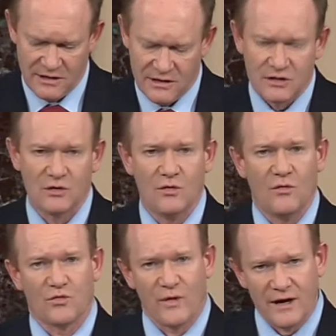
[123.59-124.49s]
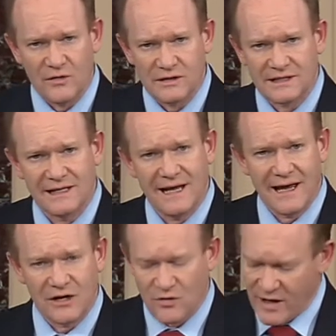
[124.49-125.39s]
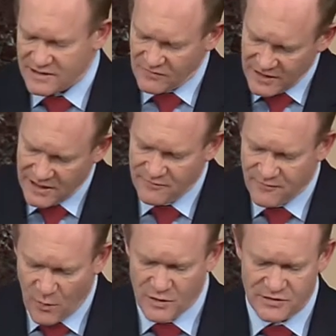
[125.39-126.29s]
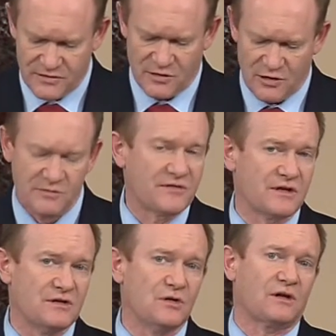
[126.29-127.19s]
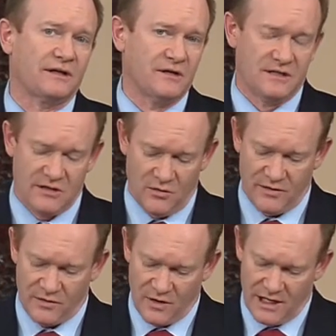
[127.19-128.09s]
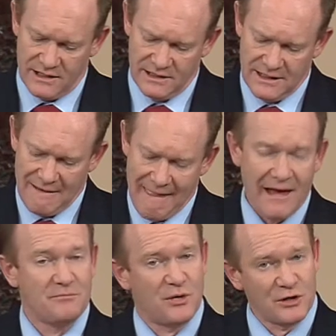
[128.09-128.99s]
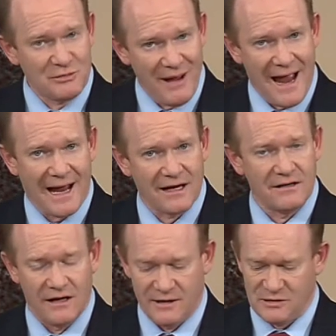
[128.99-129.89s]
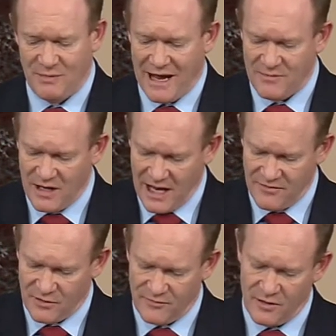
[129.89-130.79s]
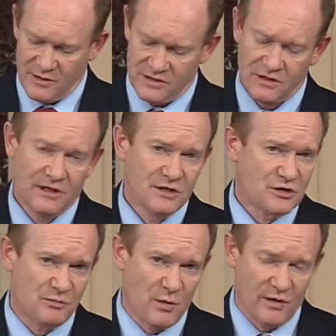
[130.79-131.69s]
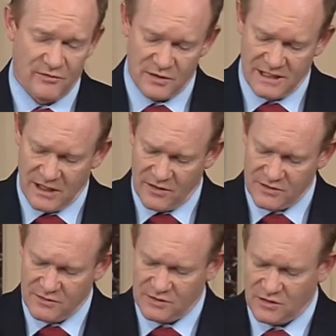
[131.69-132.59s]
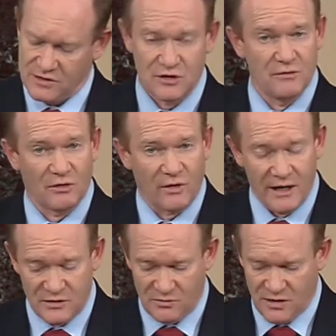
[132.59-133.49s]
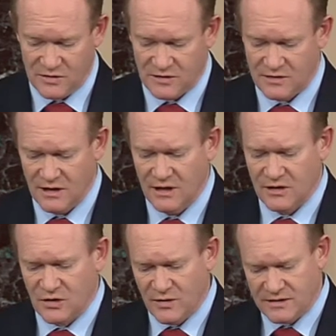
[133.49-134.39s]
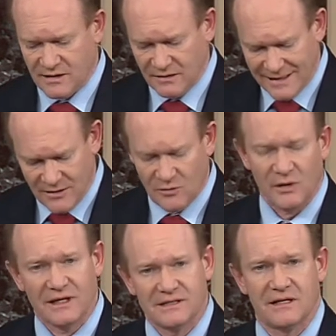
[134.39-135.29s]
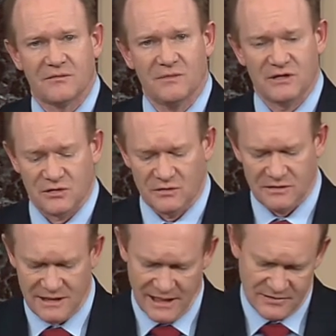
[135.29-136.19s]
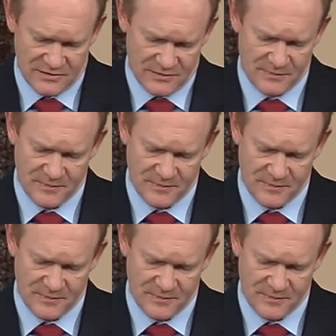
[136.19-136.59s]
to rigorously and aggressively enforce the terms of the nuclear deal with Iran and push back on its bad behavior, from its support for terrorism to its human rights abuses to its illegal ballistic missile tests.